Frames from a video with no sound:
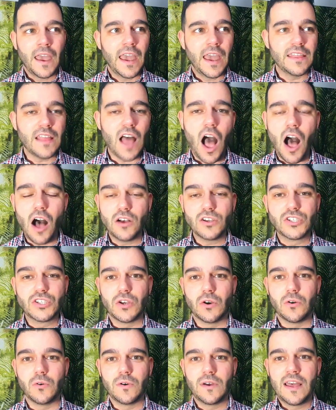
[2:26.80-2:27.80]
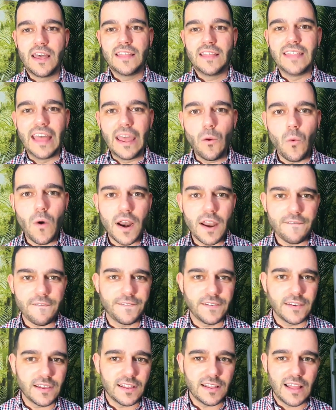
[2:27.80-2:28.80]
And also, they want to
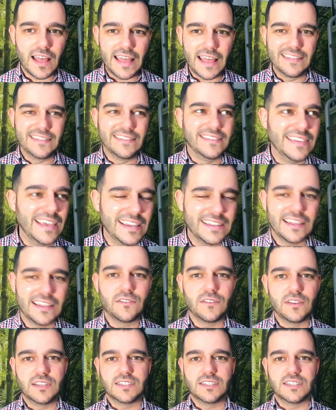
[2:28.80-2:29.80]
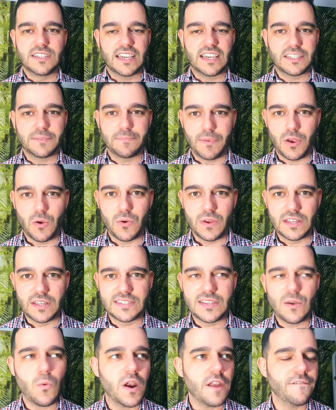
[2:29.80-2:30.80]
feel addicted to this experience,
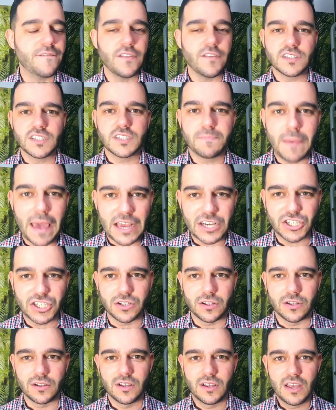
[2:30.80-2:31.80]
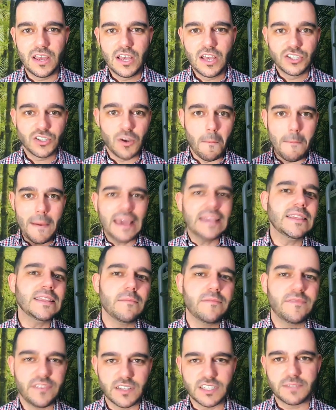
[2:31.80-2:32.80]
they want to feel special, so make
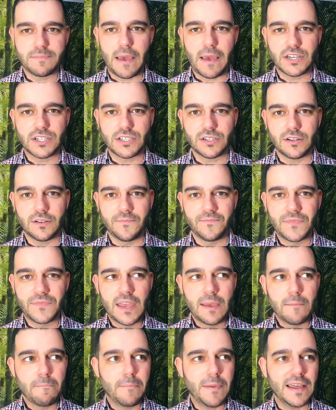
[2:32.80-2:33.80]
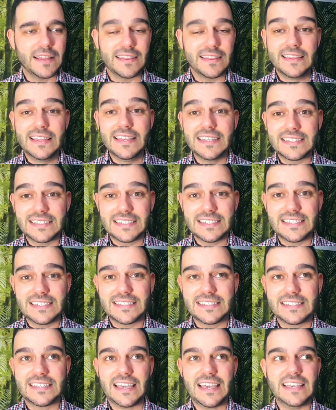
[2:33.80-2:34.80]
them feel special. But this
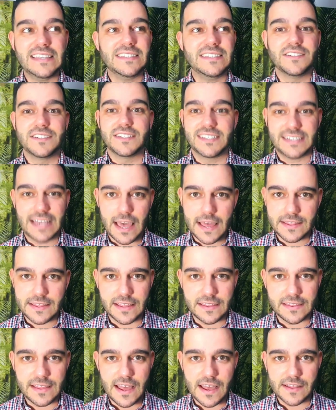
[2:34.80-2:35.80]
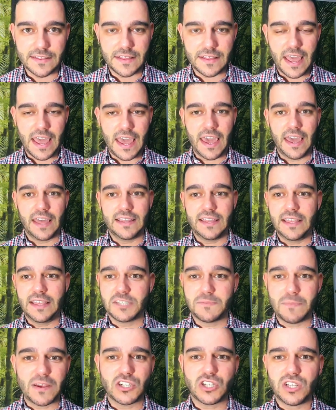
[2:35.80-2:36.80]
is easier said than done, and
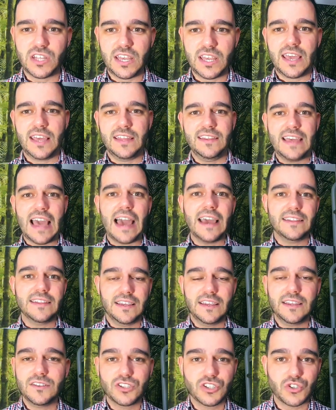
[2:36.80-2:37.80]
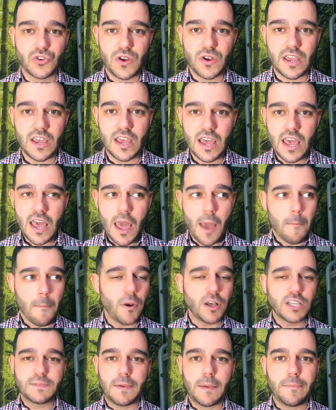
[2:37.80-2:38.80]
especially in the IT industry,
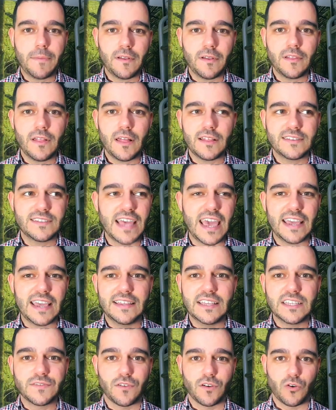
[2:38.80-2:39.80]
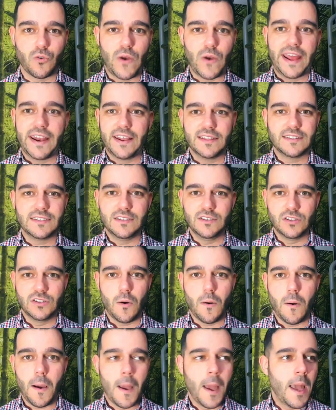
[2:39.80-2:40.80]
most people take this for granted. You
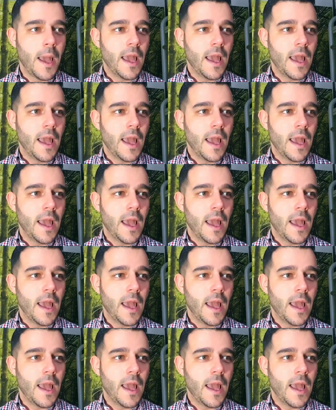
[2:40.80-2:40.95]
know,